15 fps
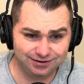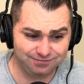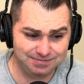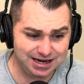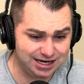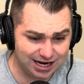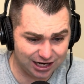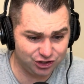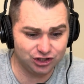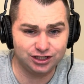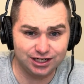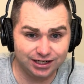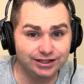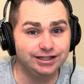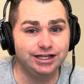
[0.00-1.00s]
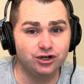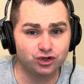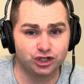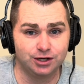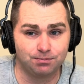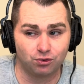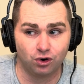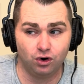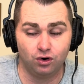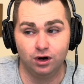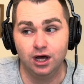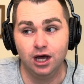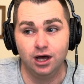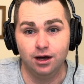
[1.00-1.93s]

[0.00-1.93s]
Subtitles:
of me, not just in a leadership role,